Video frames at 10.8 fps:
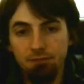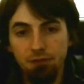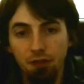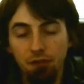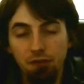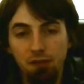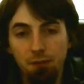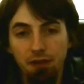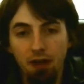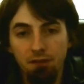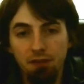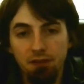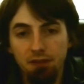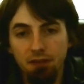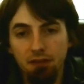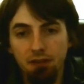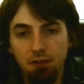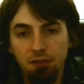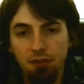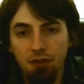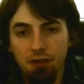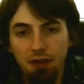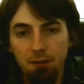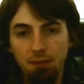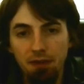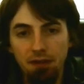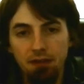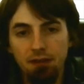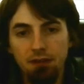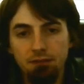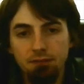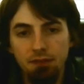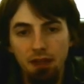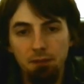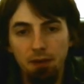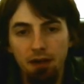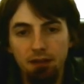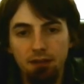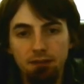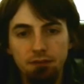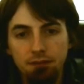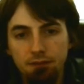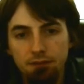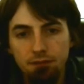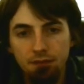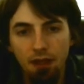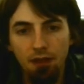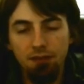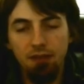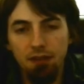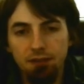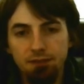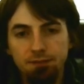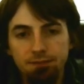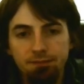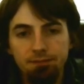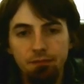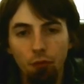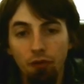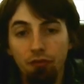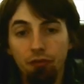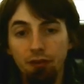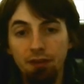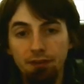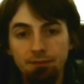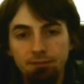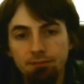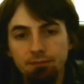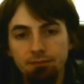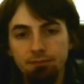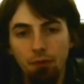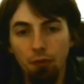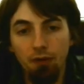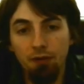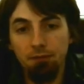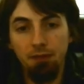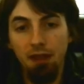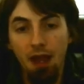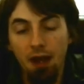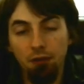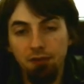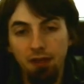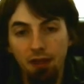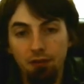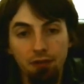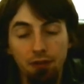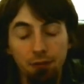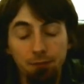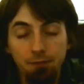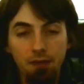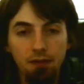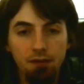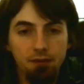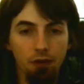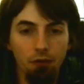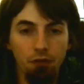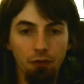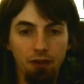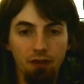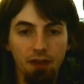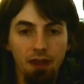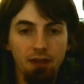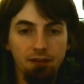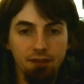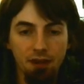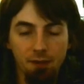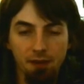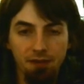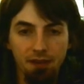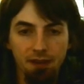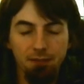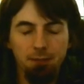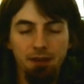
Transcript: There's also somebody, obviously, sawing up a dead body outside, or a tree, or a house. I don't know. So if you can hear that, sorry about that.